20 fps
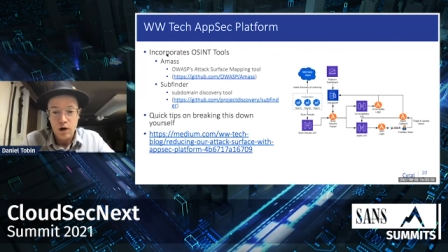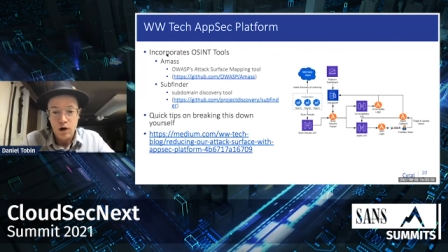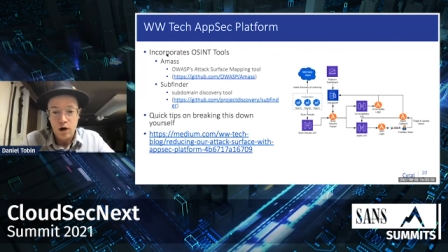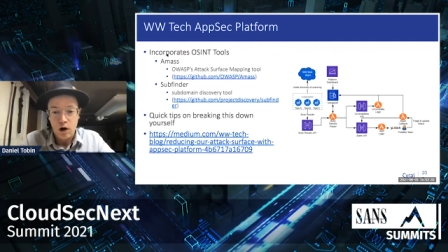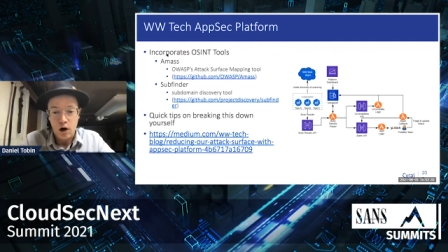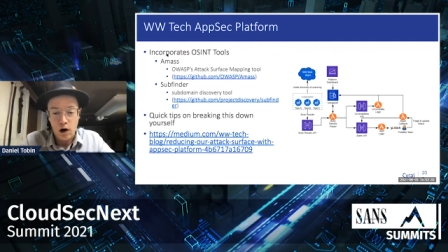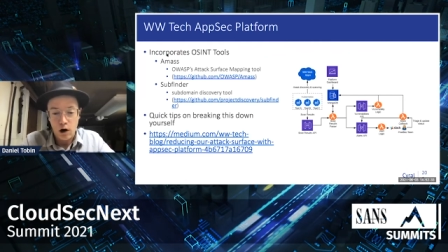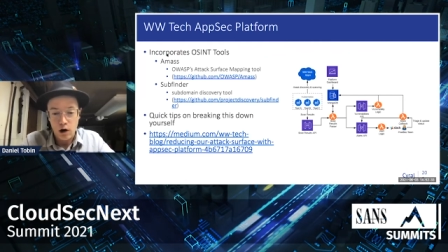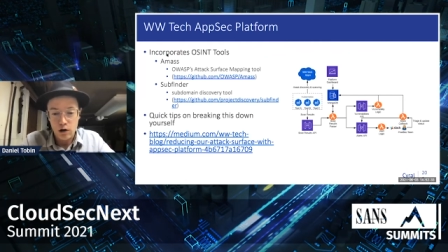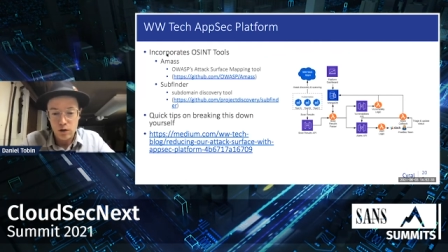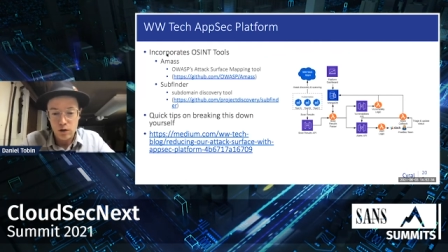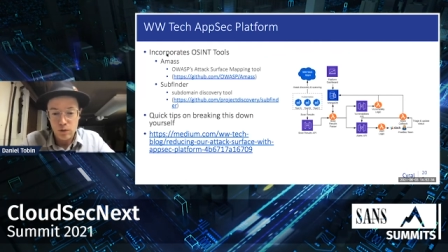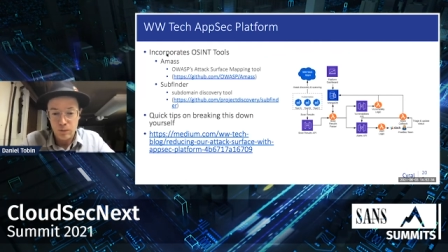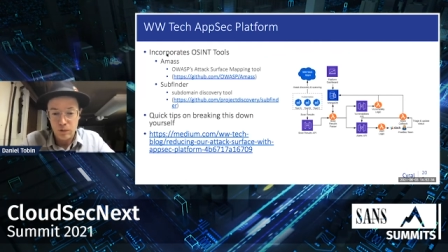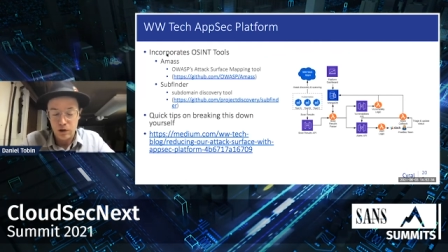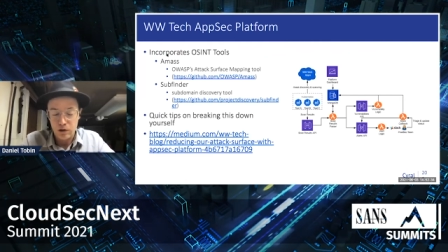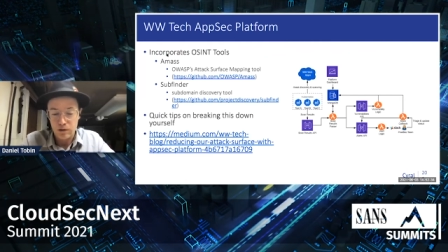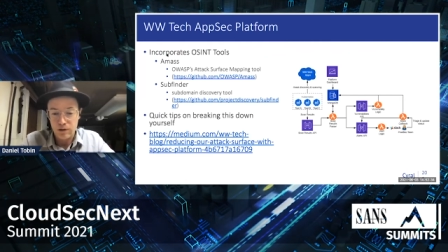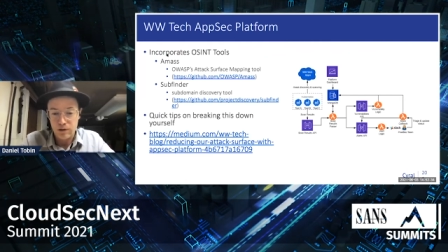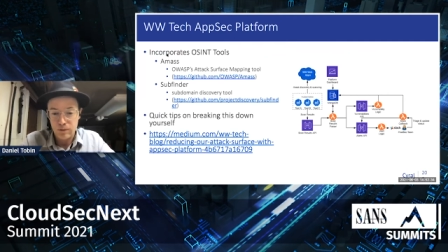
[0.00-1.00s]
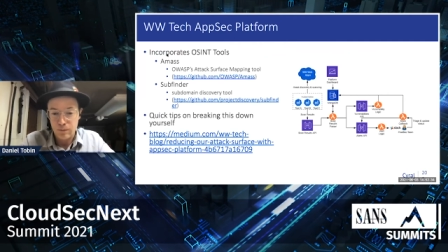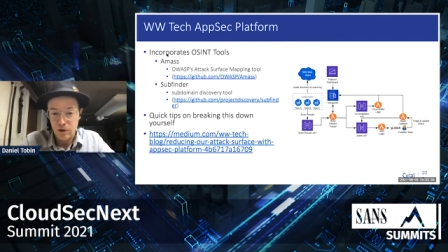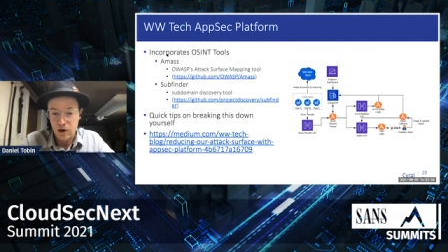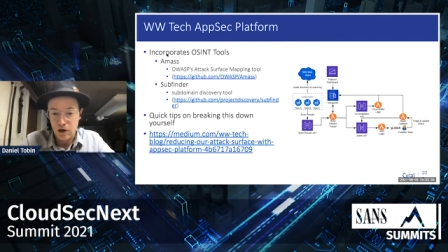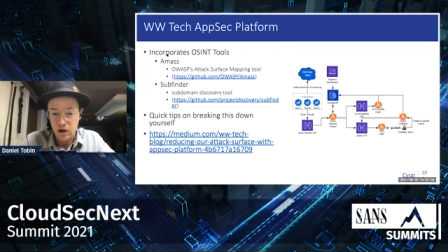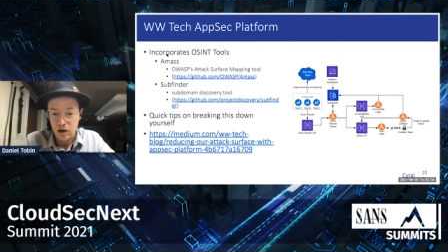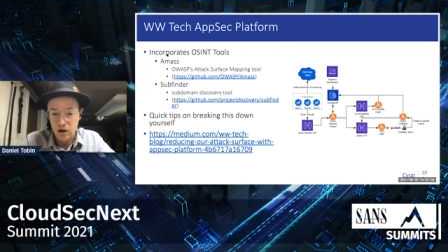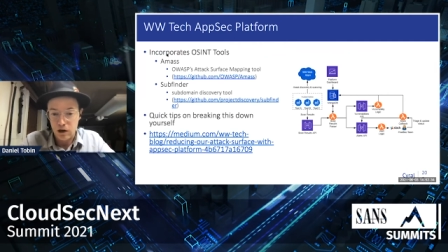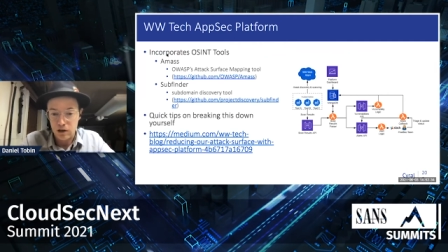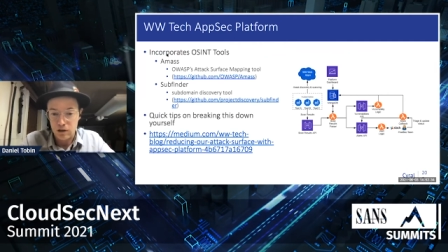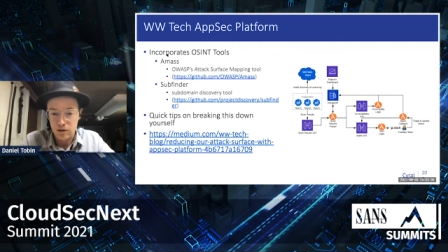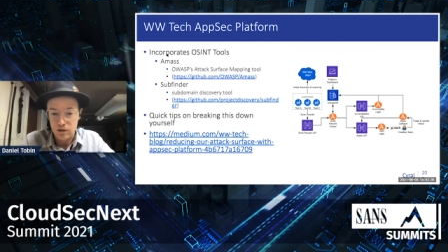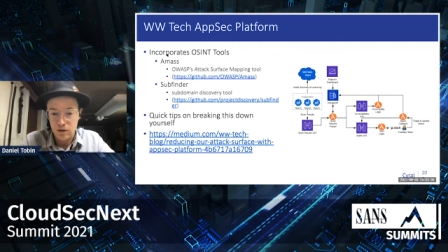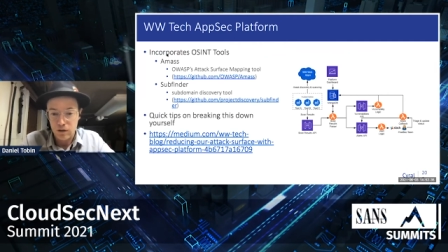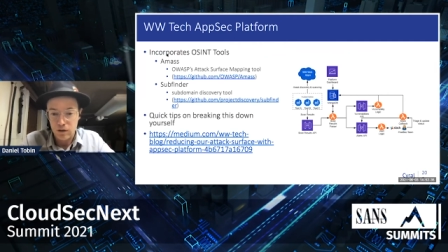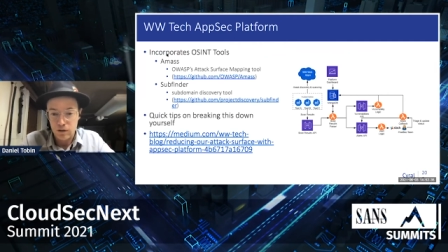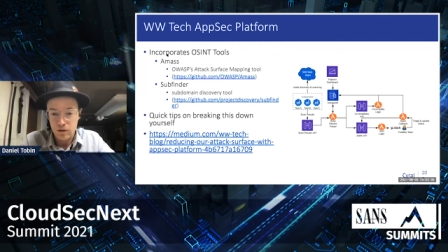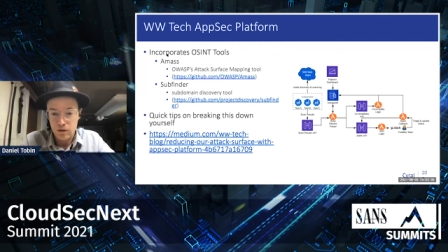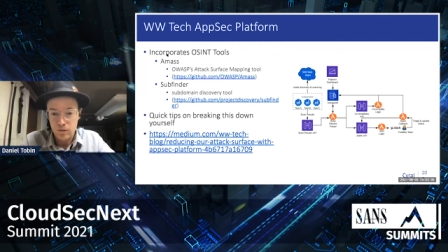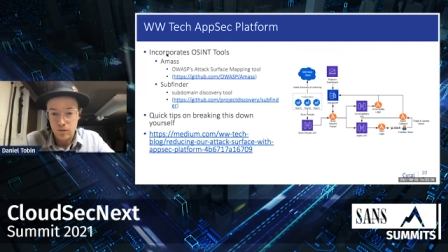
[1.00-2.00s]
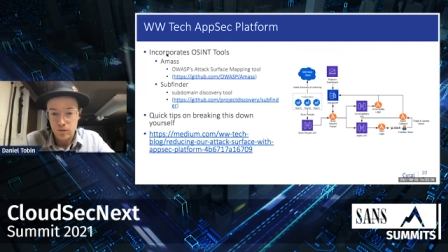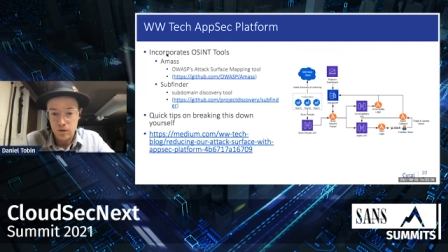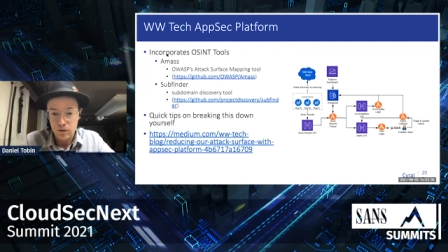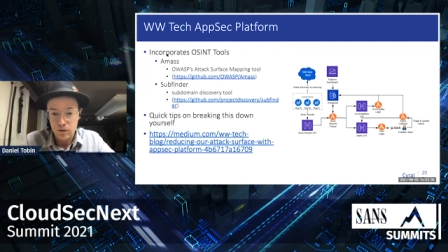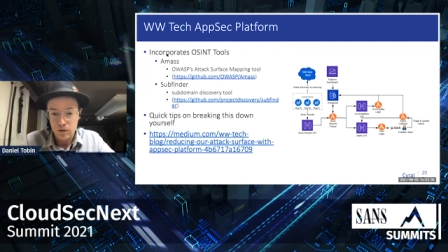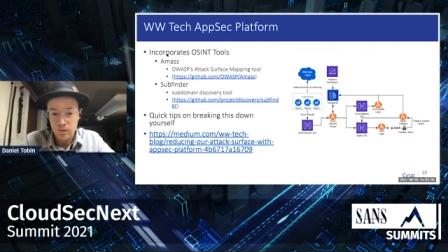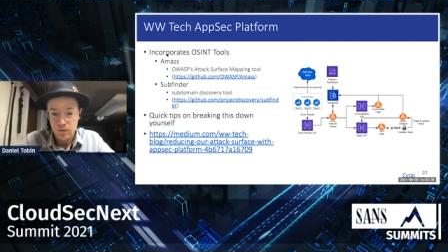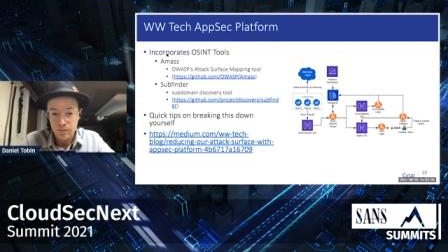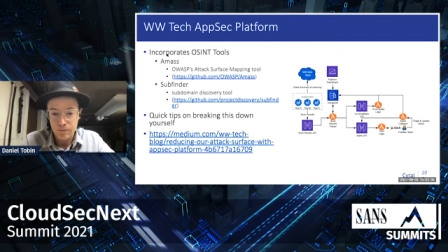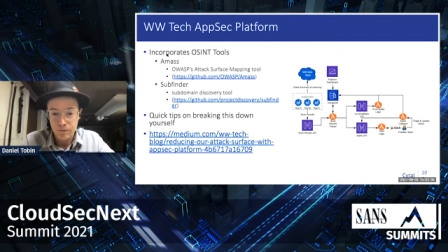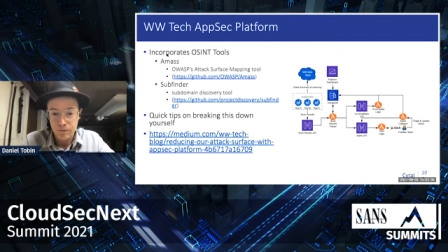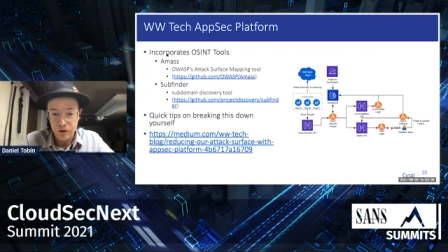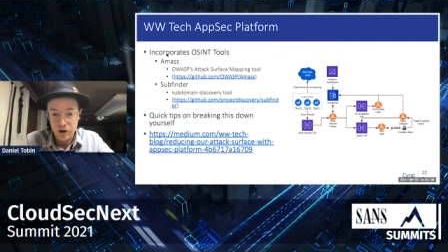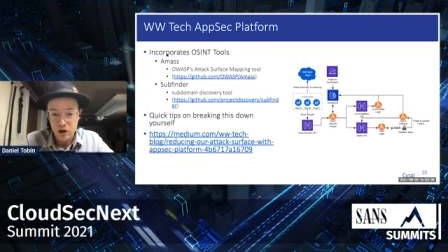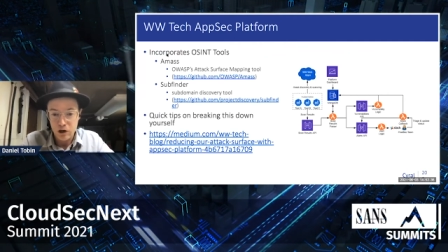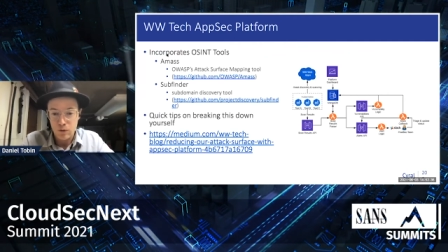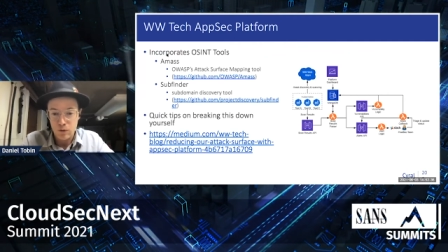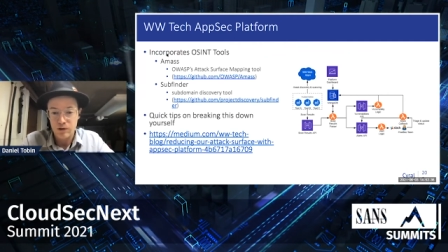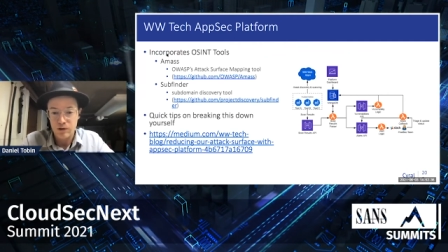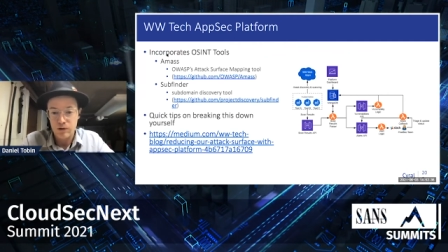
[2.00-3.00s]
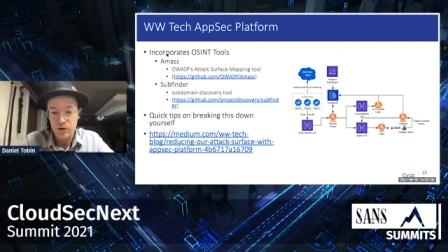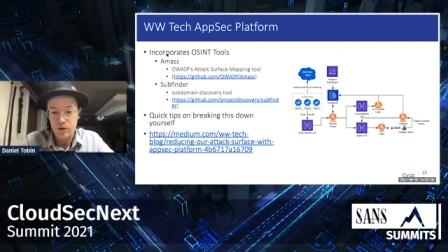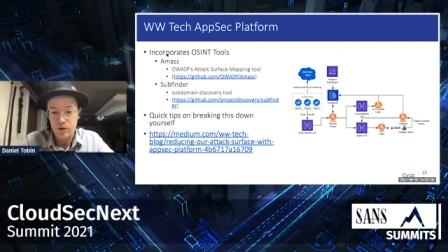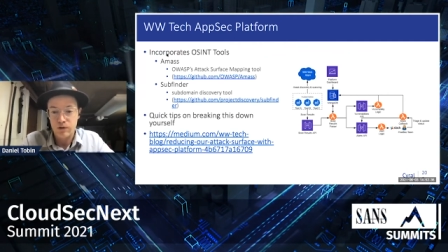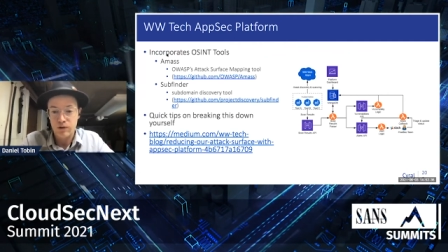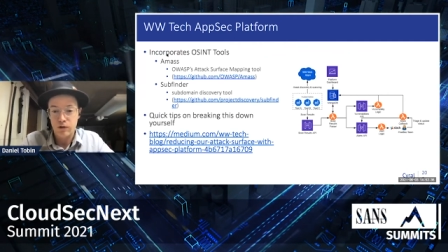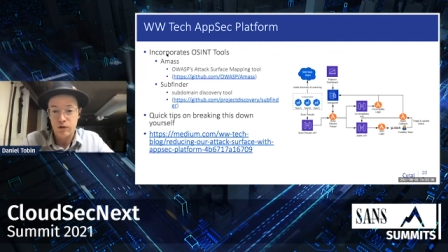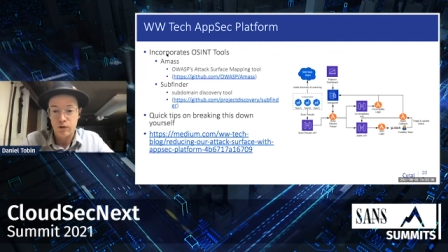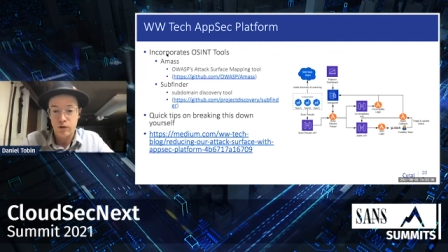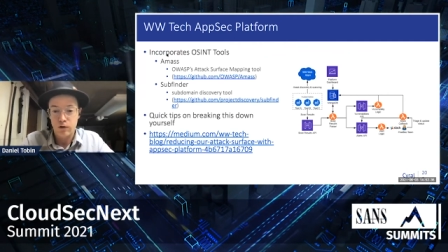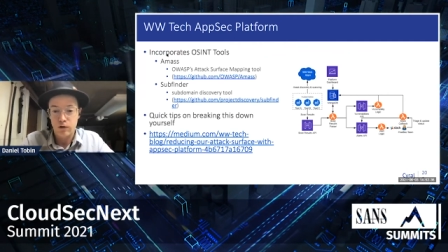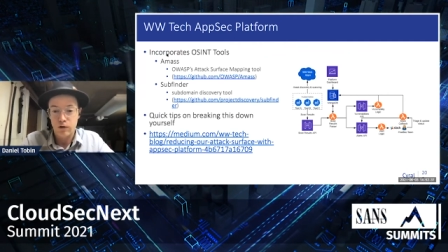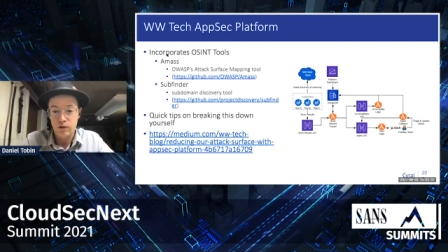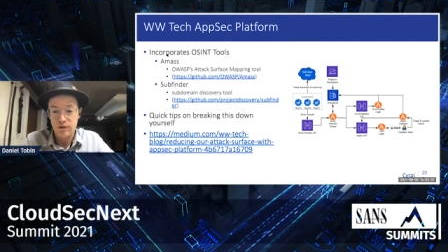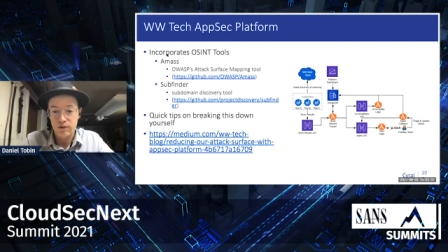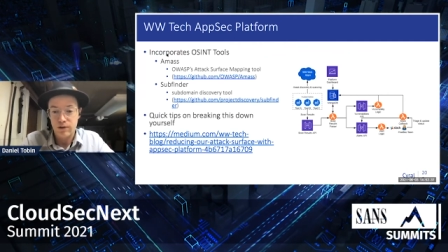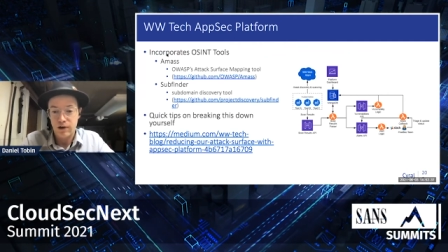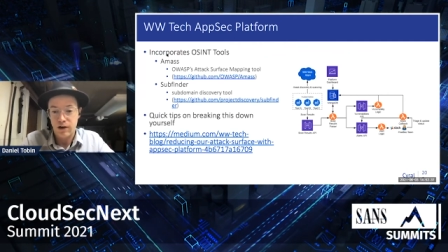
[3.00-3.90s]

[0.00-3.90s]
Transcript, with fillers: all built upon free open source tools